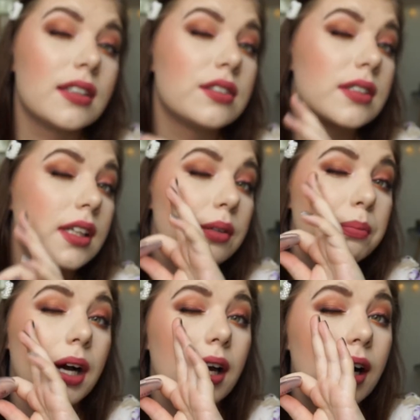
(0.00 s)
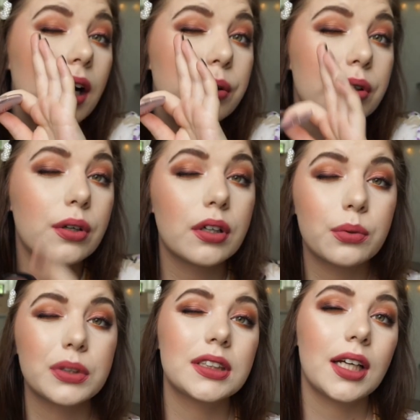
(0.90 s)
this in my outer corner,
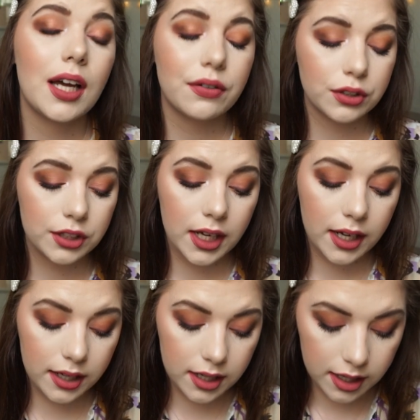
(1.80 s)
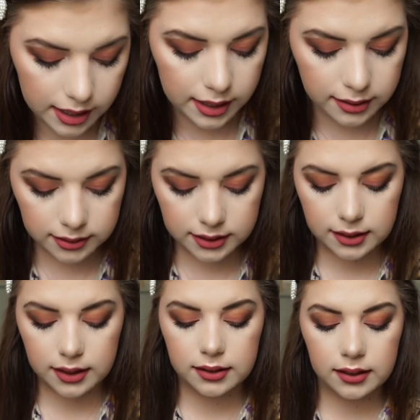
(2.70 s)
which I have today. And
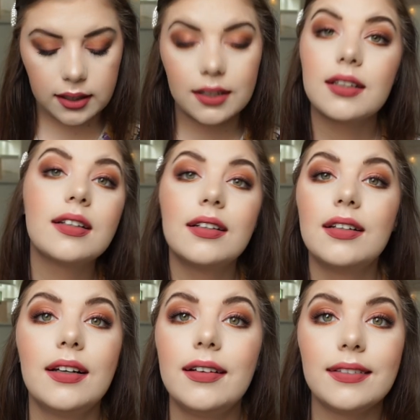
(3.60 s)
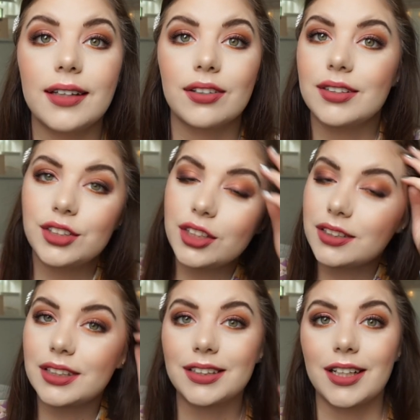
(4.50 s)
then it's
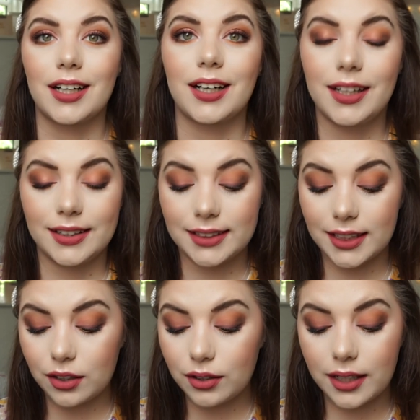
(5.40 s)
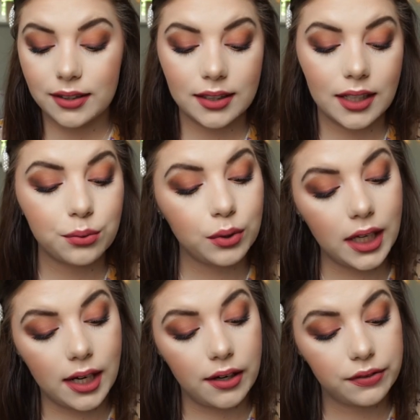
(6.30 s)
just a dark eyeshadow. And then we
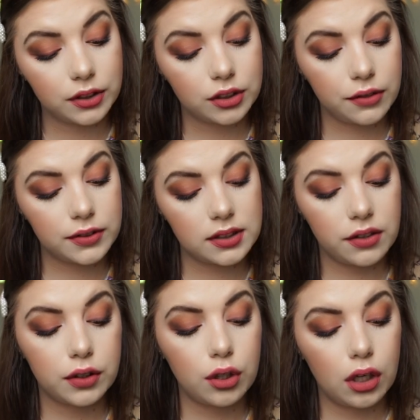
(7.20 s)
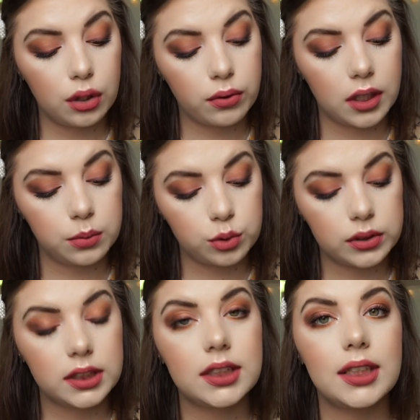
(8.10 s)
have the W7 Hologram
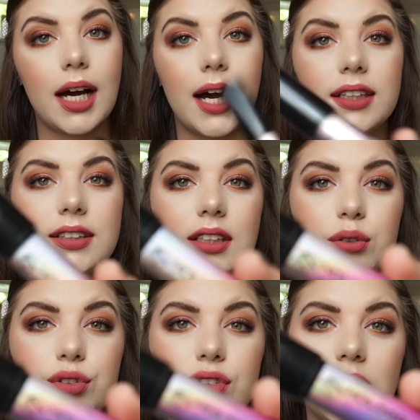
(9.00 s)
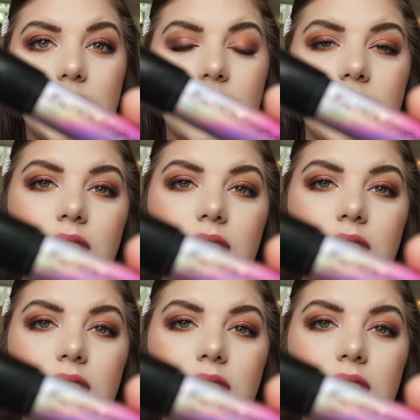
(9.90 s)
3D Eyeshadow Stick.